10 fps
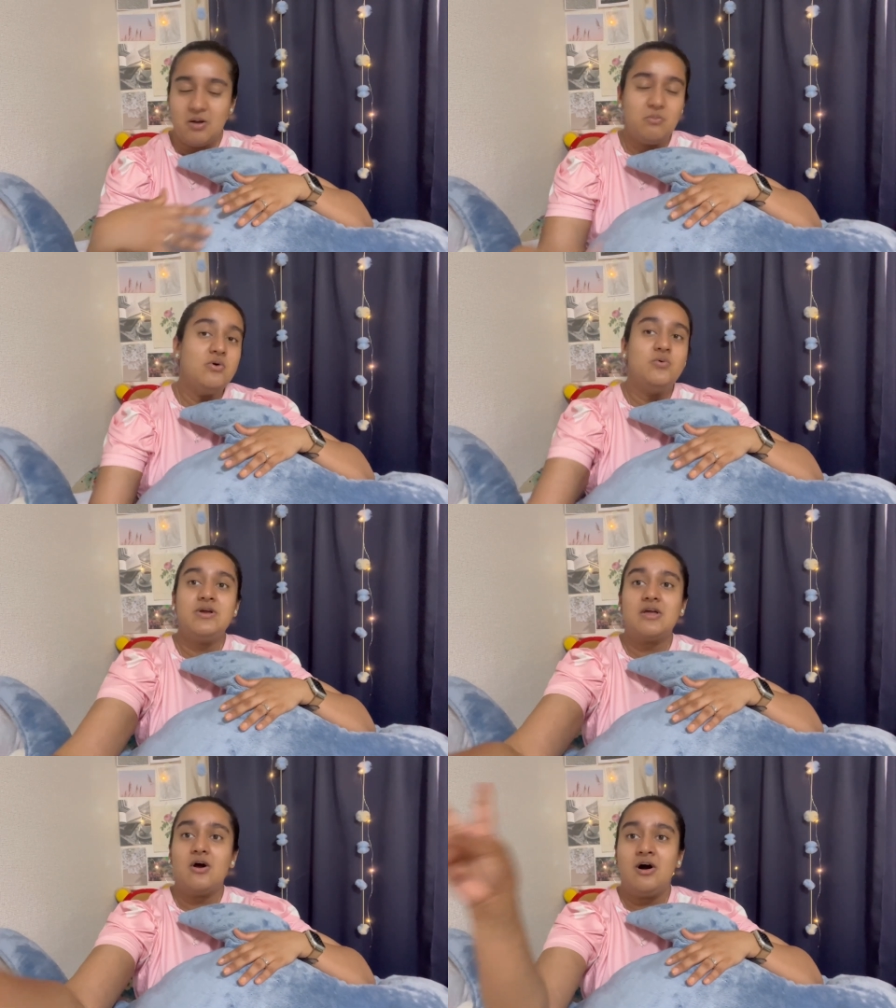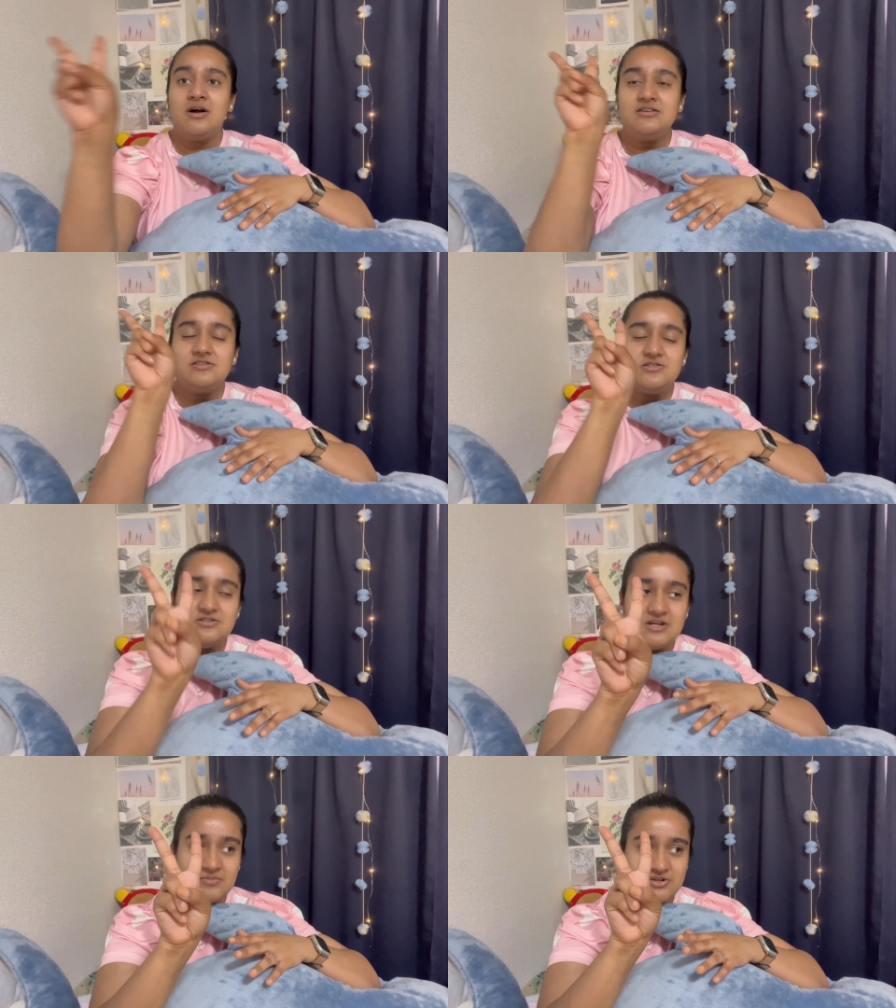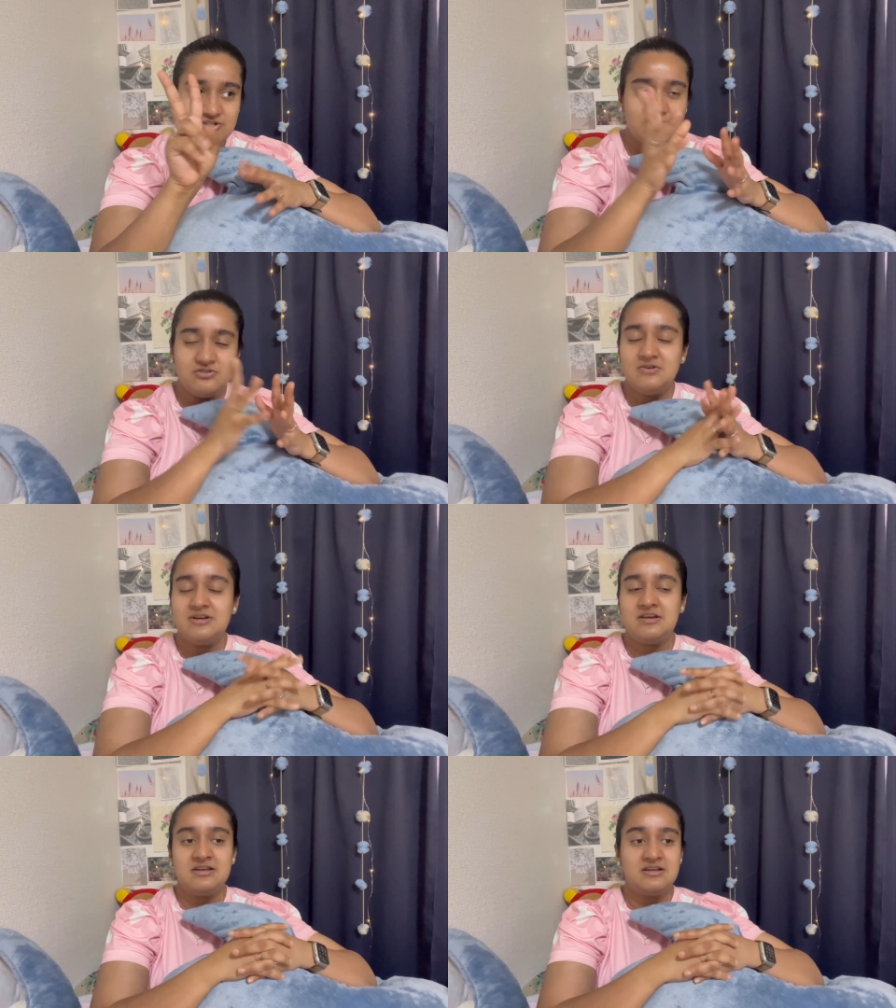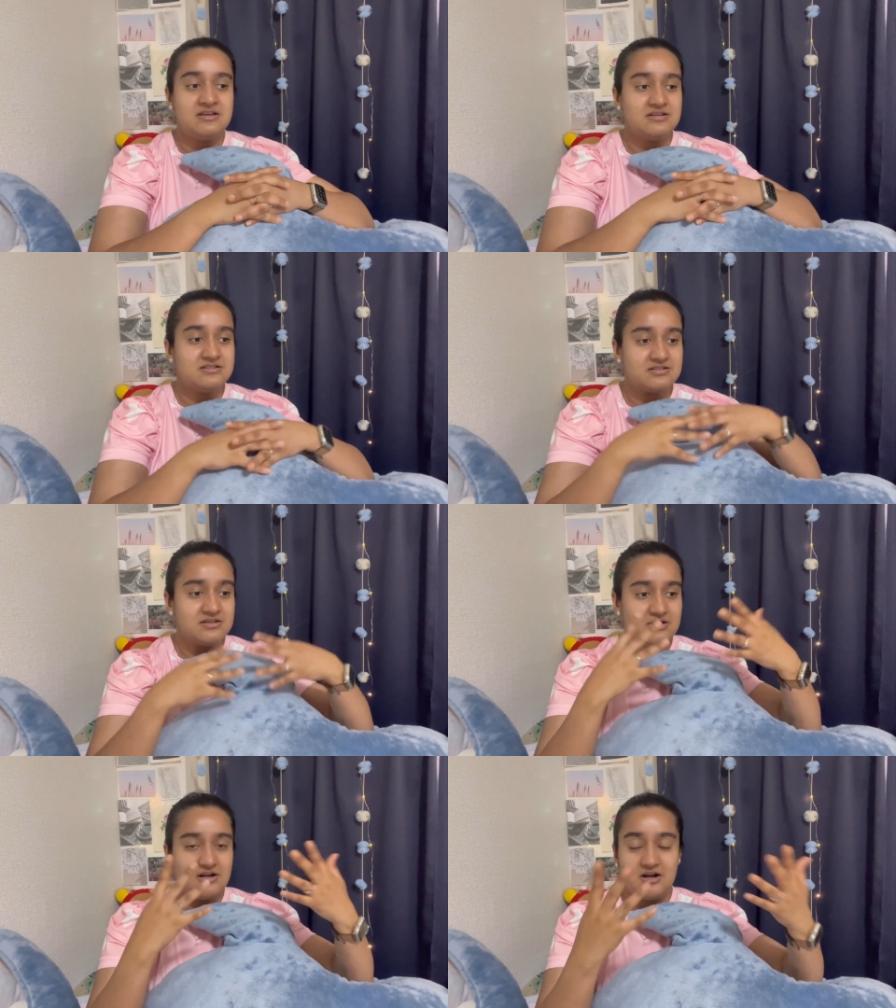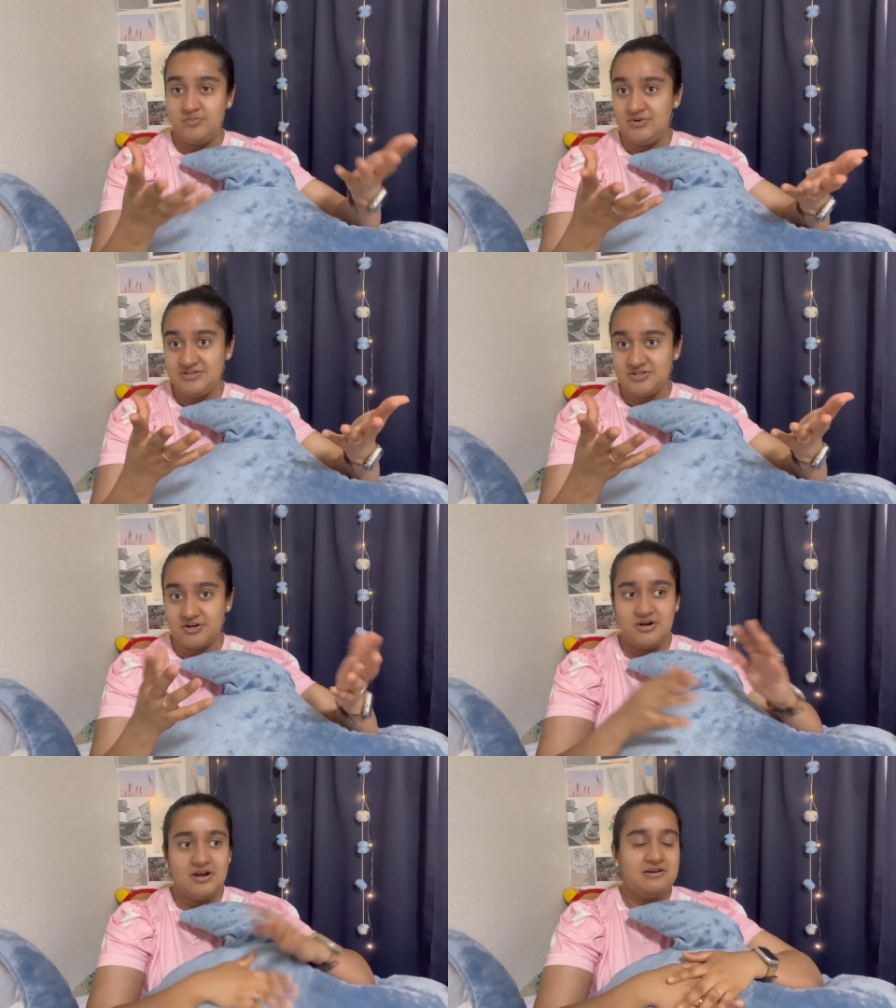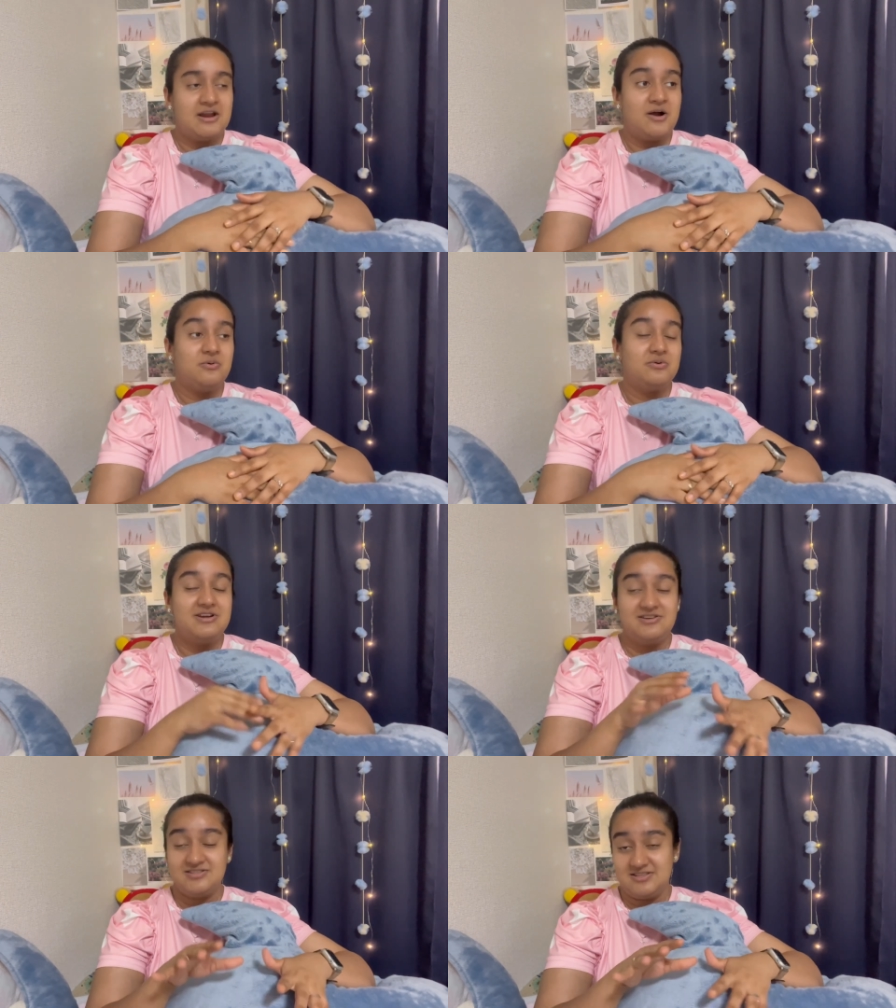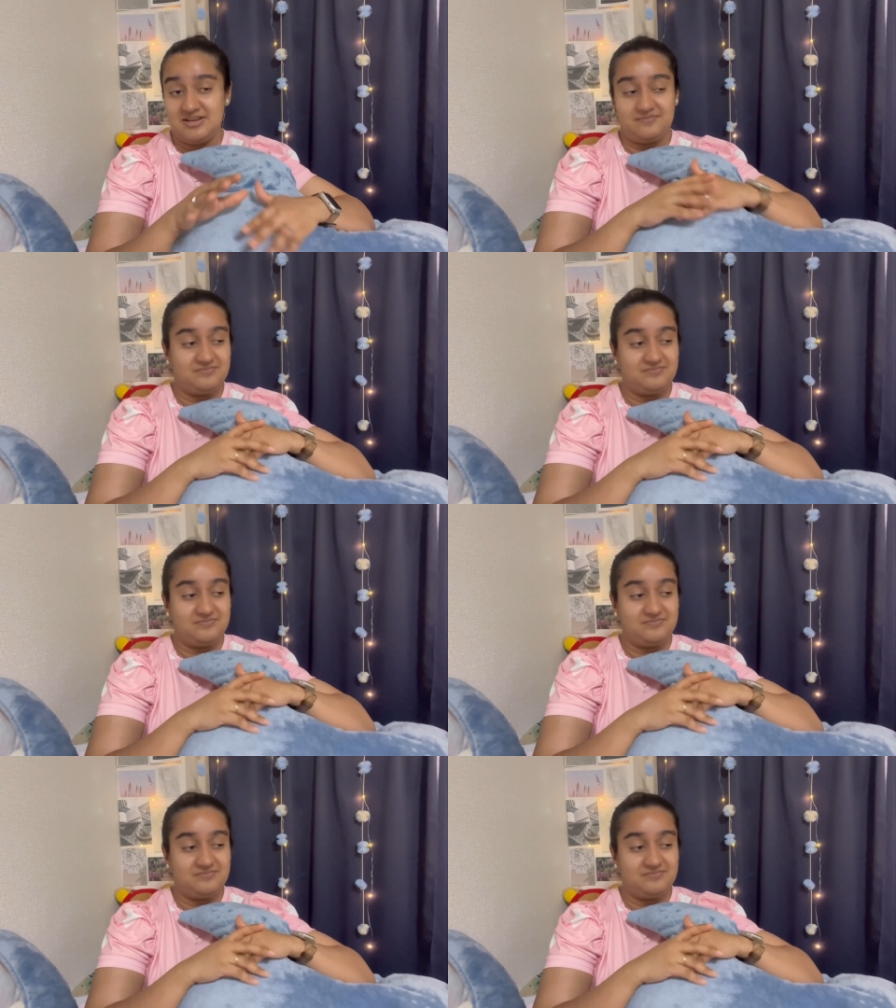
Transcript: Moving on to number two is a printer. Now, here's the thing